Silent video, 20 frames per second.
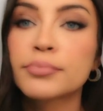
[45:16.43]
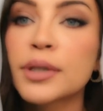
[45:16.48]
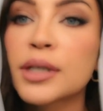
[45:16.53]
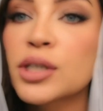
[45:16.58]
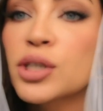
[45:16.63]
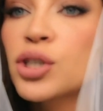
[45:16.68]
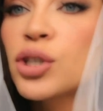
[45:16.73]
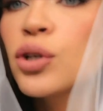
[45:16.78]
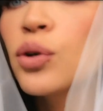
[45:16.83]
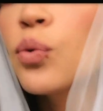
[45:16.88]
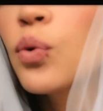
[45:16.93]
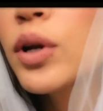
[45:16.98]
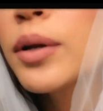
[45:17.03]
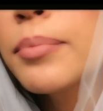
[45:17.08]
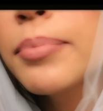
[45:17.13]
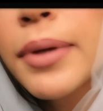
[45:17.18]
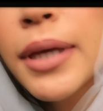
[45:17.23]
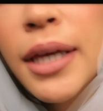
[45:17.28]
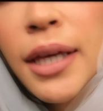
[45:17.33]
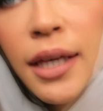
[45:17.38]
Because you don't want
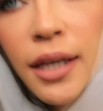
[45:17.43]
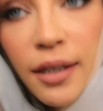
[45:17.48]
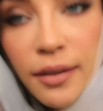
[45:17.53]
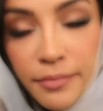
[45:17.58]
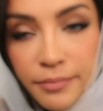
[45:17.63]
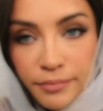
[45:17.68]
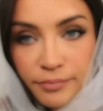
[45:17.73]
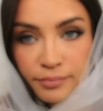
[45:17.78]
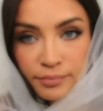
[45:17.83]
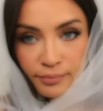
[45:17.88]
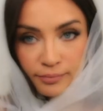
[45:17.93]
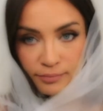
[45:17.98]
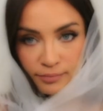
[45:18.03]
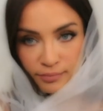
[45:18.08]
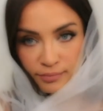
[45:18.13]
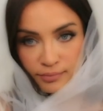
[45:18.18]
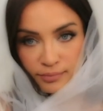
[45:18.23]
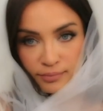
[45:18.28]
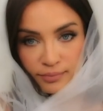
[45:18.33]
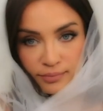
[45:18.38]
to be
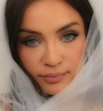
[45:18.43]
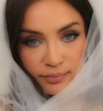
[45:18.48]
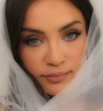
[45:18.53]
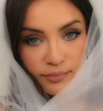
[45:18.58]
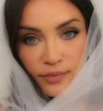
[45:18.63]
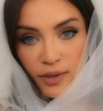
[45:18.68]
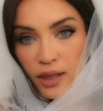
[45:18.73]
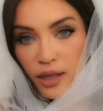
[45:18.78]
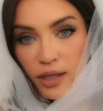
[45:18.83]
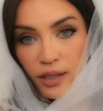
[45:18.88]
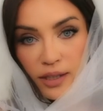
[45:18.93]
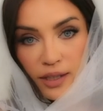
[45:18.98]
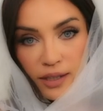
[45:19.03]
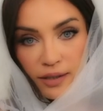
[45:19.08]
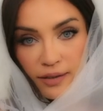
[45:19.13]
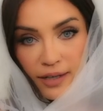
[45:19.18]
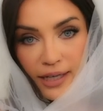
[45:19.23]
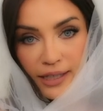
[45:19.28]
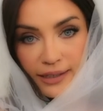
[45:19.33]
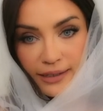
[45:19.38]
looking
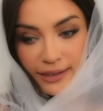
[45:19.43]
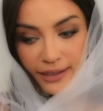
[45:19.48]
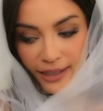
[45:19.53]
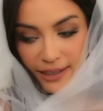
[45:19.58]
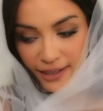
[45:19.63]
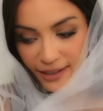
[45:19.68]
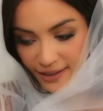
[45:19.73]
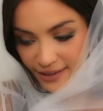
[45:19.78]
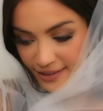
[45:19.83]
crazy.